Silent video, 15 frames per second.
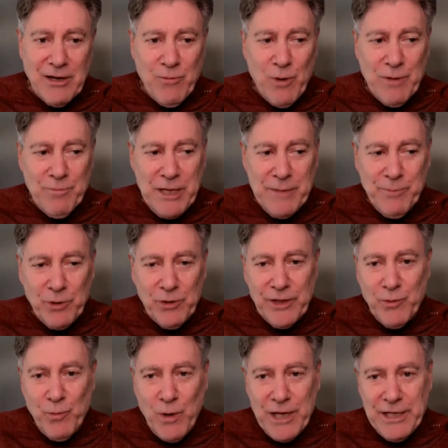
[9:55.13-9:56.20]
So I want
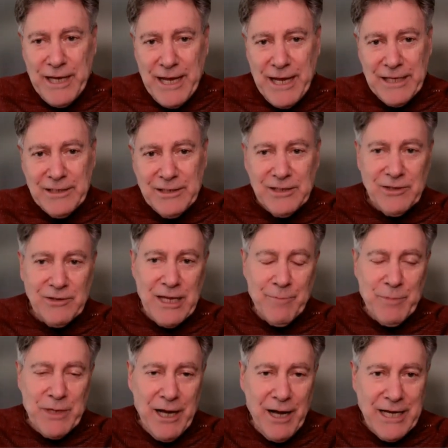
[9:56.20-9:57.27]
people on the one hand to
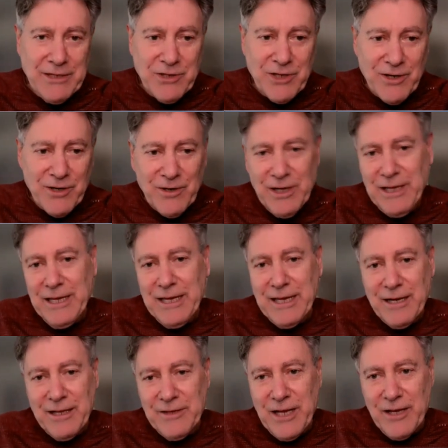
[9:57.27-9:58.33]
get behind her,
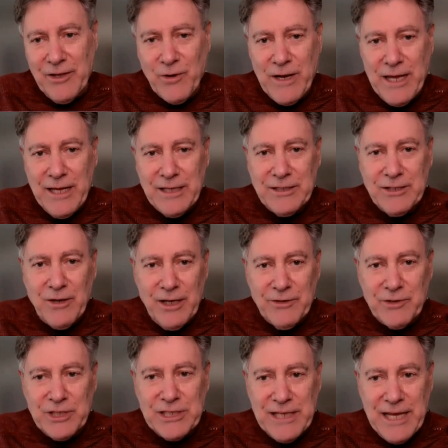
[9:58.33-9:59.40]
and on the other hand, to
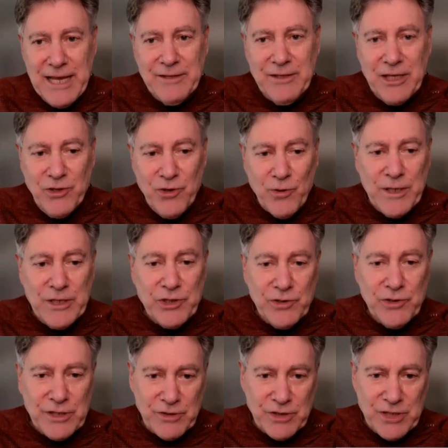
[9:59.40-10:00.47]
understand that your
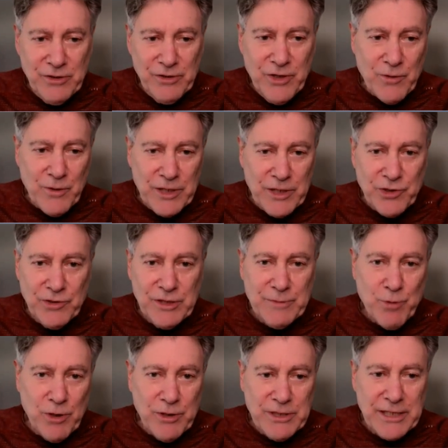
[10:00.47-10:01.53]
issues are still your
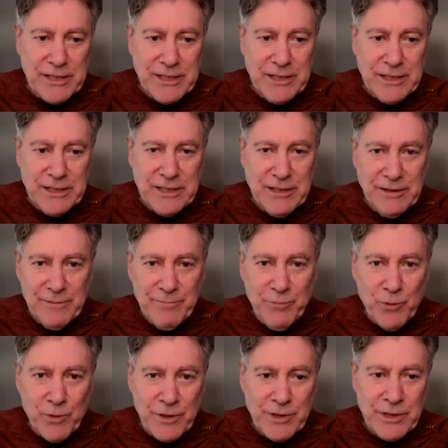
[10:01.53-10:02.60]
issues, protesting still
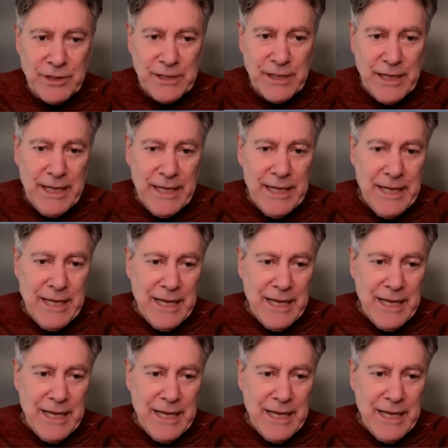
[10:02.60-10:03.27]
important,